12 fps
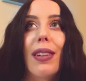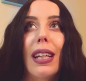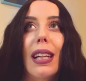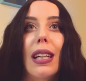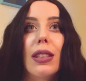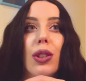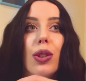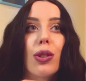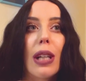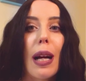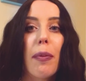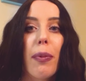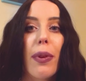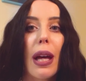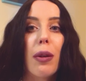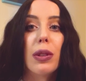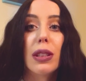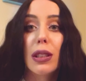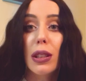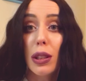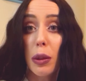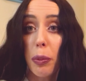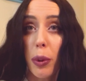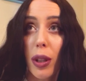like a strap that was the
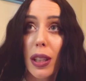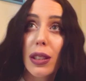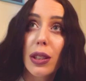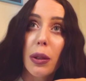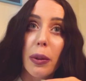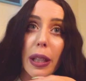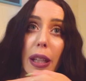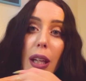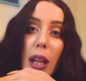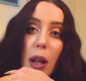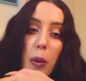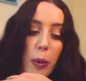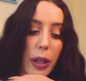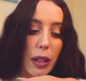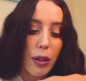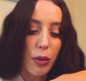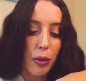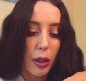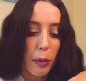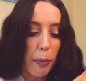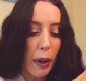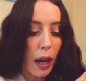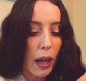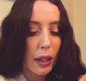support. So it went through the
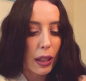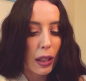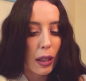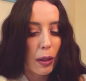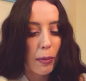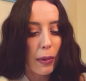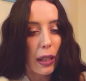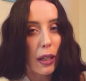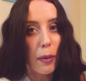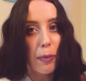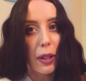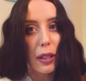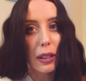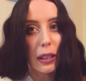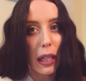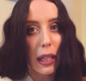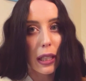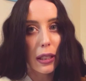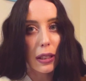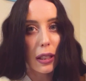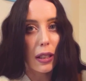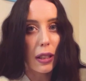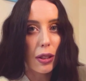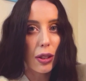bottom and up the sides
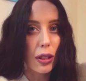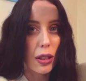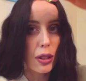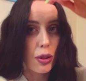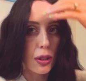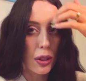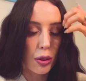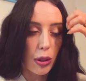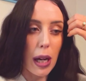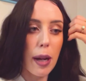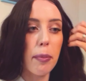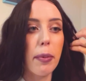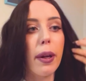and then turned into a strap.